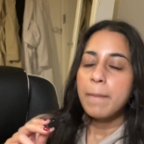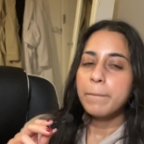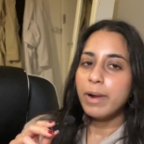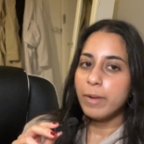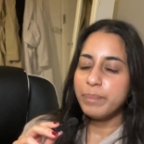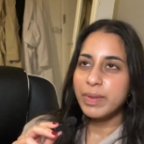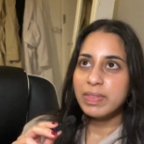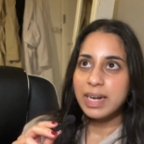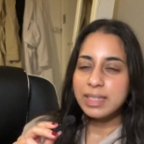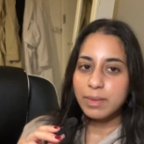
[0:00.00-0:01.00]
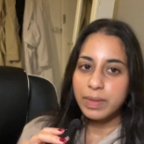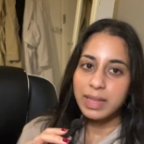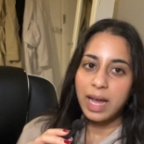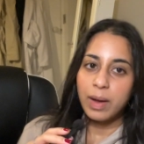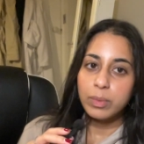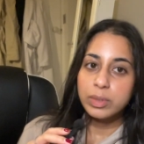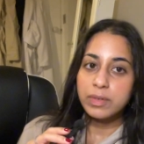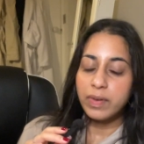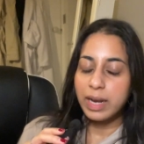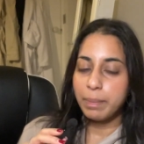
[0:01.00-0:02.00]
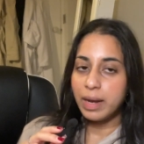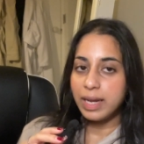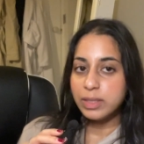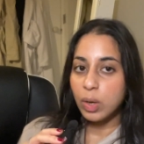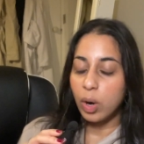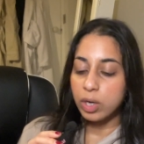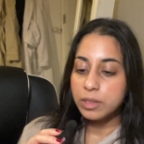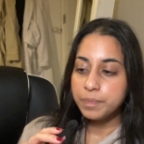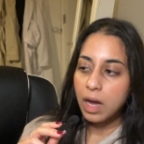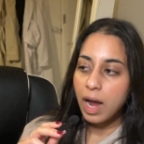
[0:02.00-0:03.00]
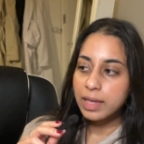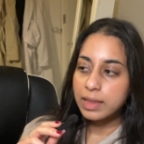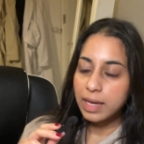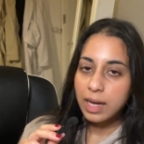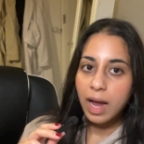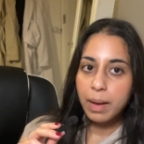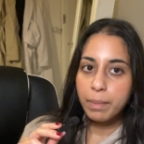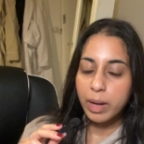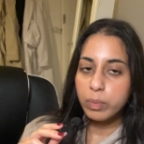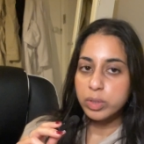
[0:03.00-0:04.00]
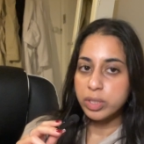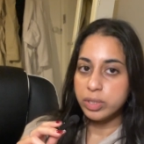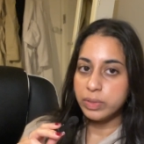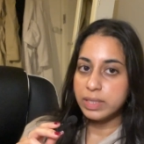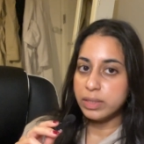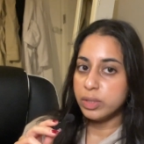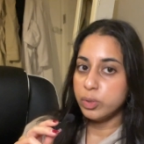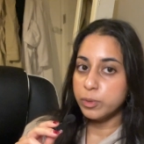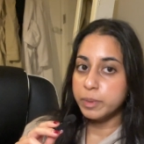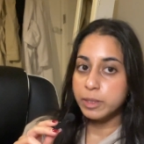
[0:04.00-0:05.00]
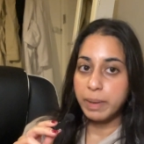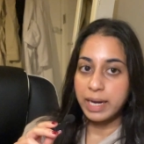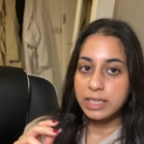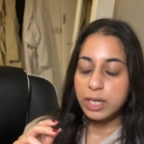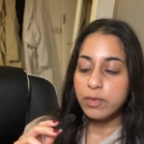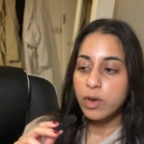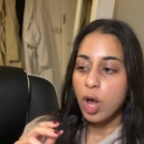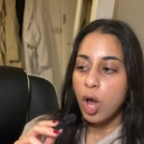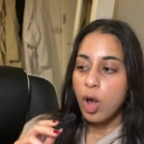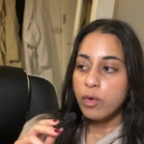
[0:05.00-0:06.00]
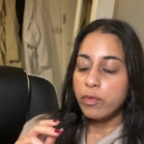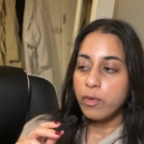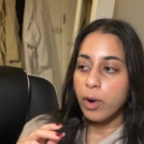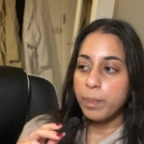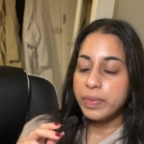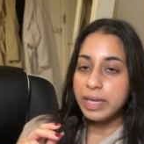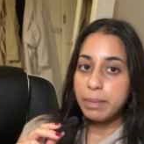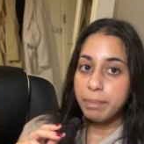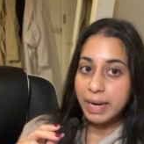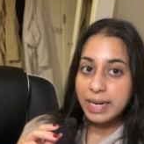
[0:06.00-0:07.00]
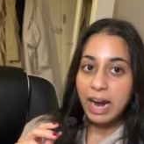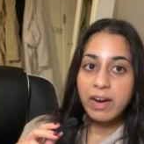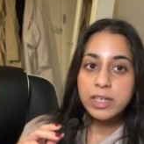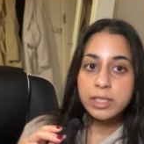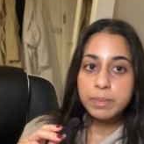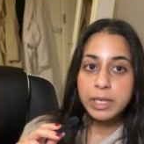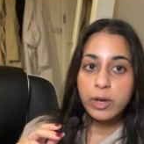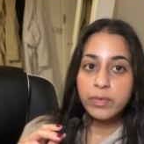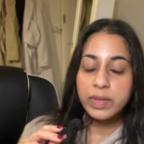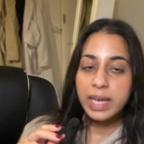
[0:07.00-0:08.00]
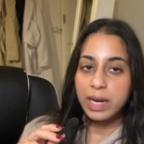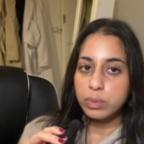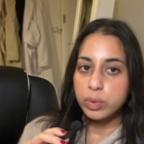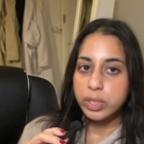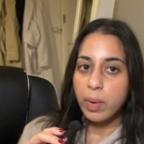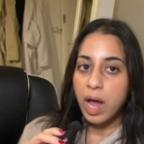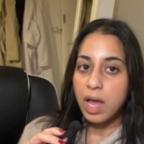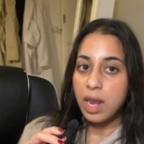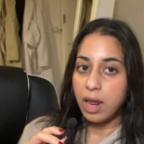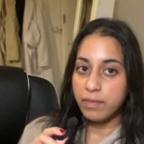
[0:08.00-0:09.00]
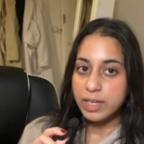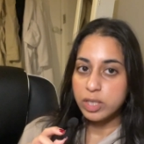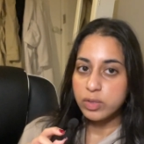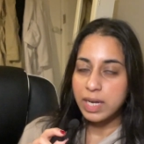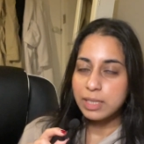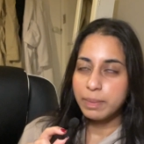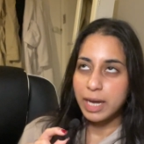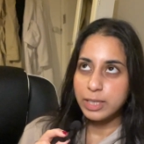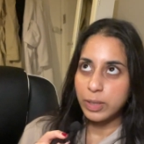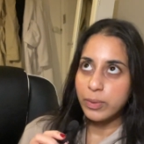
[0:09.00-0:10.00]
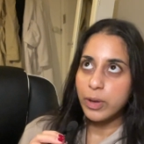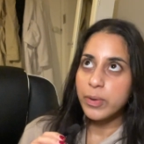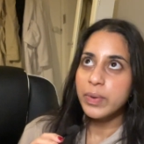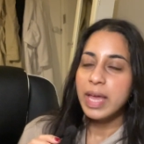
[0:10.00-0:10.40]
but that is something that will develop later on. I think I might want to do this as a dual perspective from the main character's POV and also her love interest, but I don't know